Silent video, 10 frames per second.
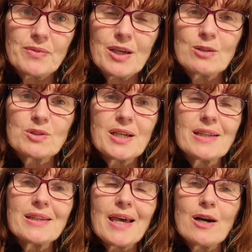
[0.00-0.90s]
It'll
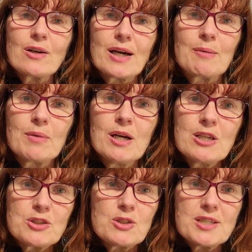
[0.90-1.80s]
taint the outcome.
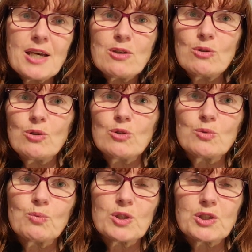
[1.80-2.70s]
So say
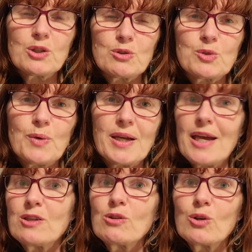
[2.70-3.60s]
you want to lose weight
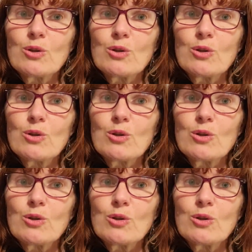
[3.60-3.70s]
and you